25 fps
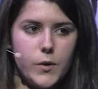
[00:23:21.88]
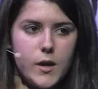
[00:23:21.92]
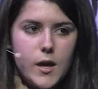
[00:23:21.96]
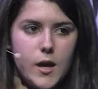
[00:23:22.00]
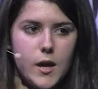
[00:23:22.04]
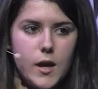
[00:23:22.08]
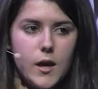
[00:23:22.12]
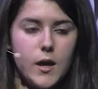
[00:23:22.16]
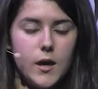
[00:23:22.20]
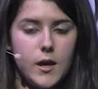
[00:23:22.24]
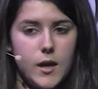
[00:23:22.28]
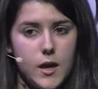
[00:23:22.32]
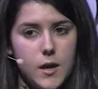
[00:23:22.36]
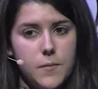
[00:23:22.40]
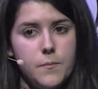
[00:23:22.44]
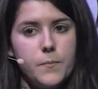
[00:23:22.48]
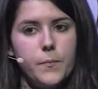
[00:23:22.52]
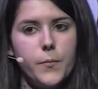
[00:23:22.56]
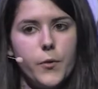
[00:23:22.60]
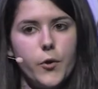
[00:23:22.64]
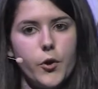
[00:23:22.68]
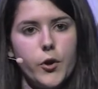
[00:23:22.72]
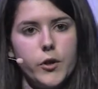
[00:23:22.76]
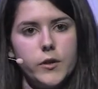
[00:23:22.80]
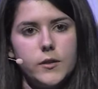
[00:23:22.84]
we
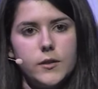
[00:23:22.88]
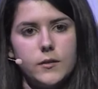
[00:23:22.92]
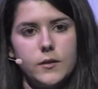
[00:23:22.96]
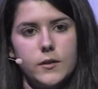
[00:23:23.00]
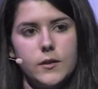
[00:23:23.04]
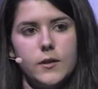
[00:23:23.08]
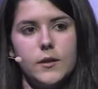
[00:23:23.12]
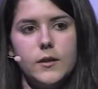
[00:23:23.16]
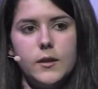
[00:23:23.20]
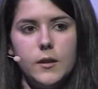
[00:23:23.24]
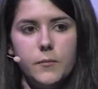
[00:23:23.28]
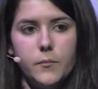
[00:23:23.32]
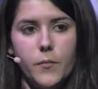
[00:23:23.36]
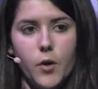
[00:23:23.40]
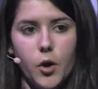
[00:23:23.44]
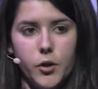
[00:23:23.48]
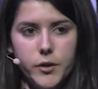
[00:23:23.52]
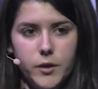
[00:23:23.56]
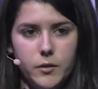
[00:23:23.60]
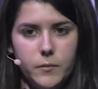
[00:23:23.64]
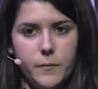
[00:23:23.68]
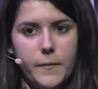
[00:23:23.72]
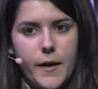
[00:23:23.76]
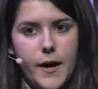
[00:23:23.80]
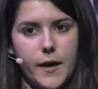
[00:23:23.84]
import the
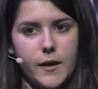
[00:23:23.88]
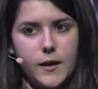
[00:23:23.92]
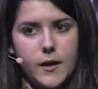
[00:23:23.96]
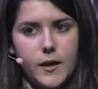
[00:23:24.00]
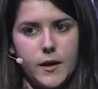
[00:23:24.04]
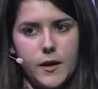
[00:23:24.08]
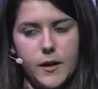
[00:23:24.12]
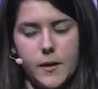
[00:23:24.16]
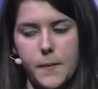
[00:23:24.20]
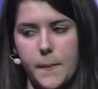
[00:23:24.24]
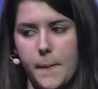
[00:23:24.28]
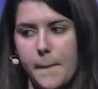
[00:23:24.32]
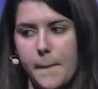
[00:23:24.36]
model back.